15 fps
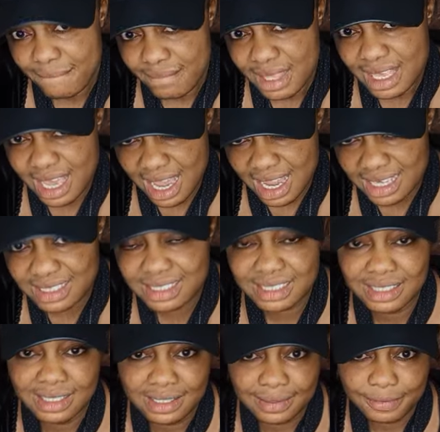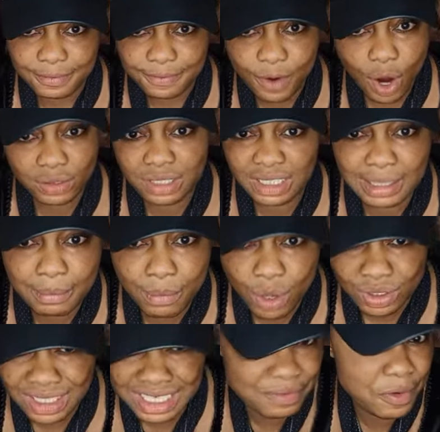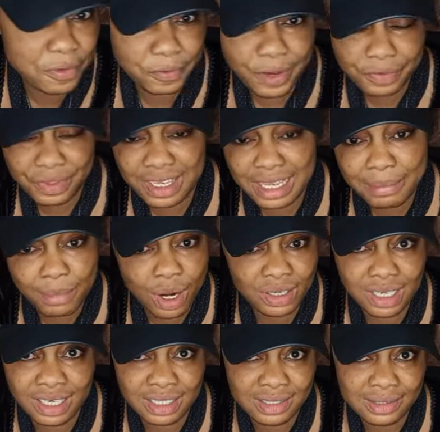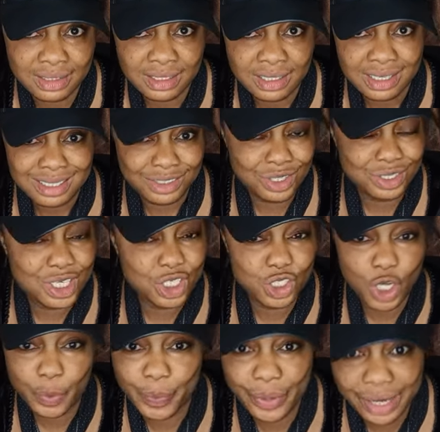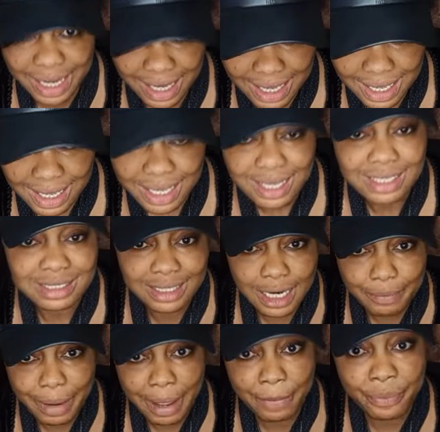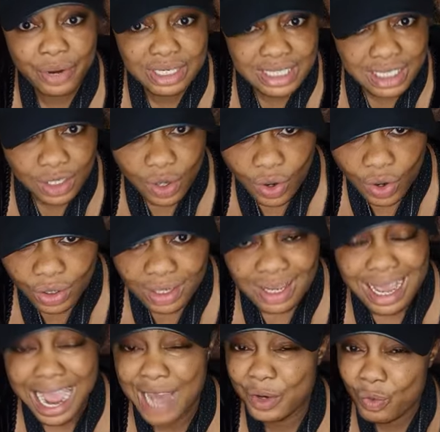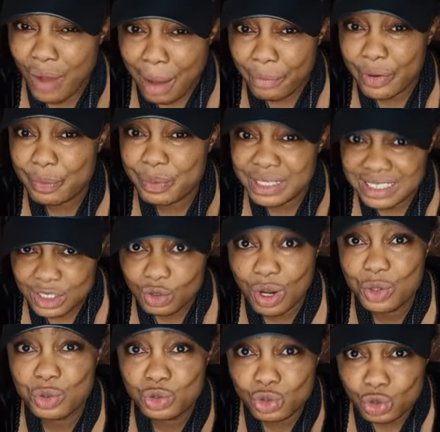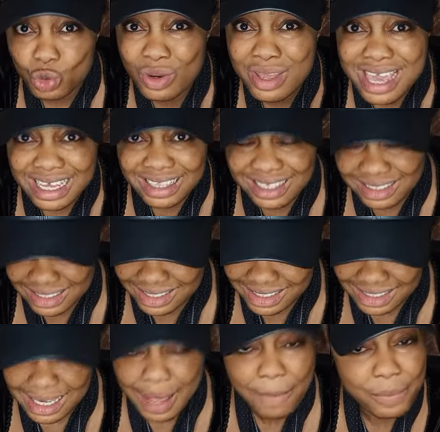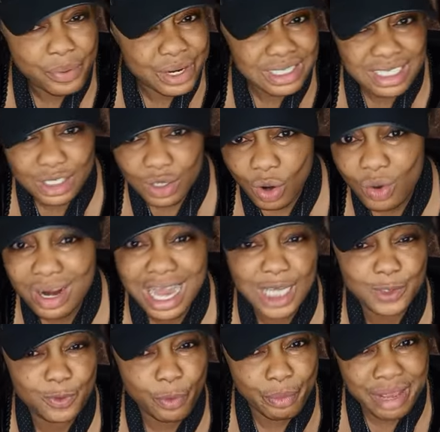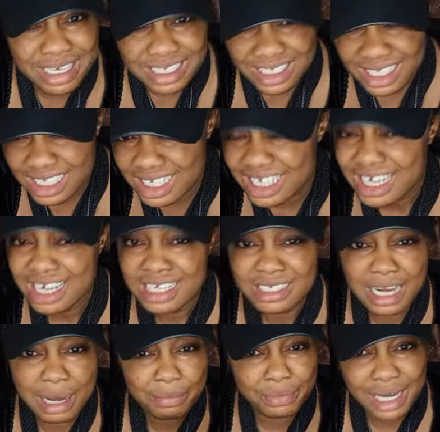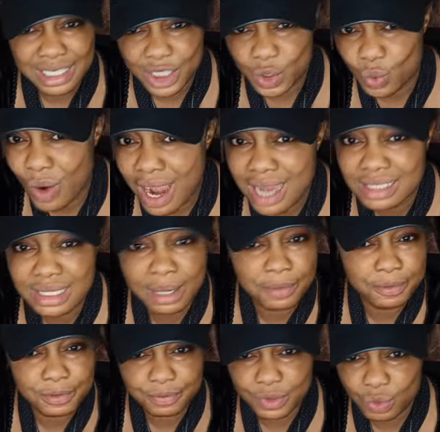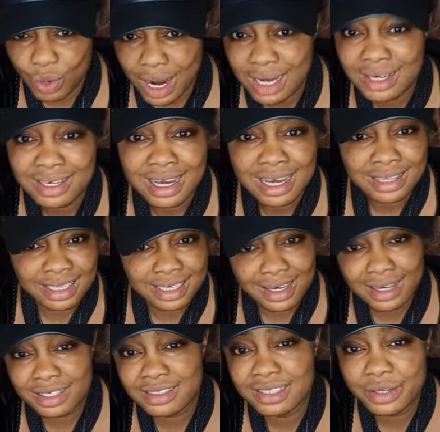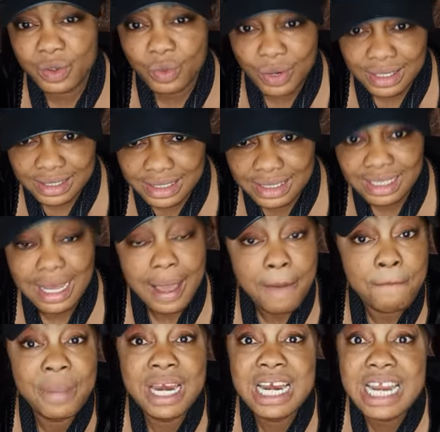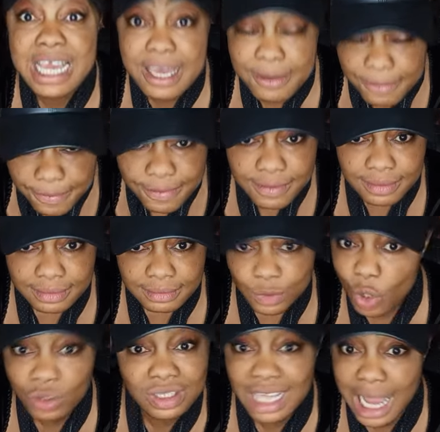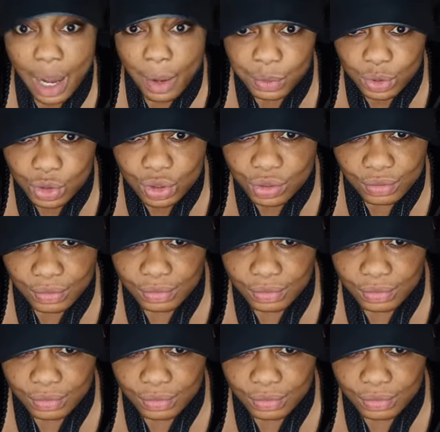yes, fourth in the morning, even fifth in the morning. Just a short prayer. Start by praising God. I know why I'm repeating, so you get it. Praising God, ask for mercy, Psalm 91, Psalm 51, declare these three words. Believe, don't doubt.